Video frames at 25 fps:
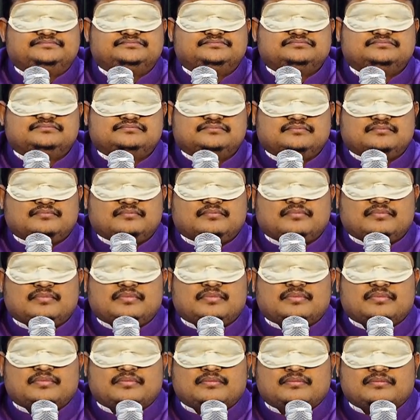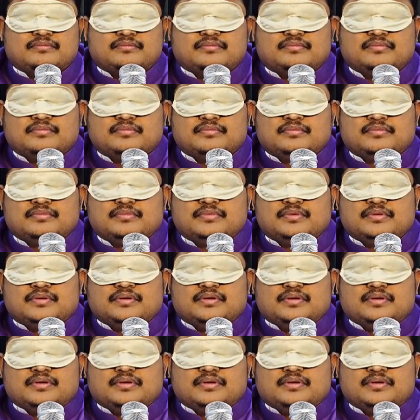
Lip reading: No one is speaking in this clip.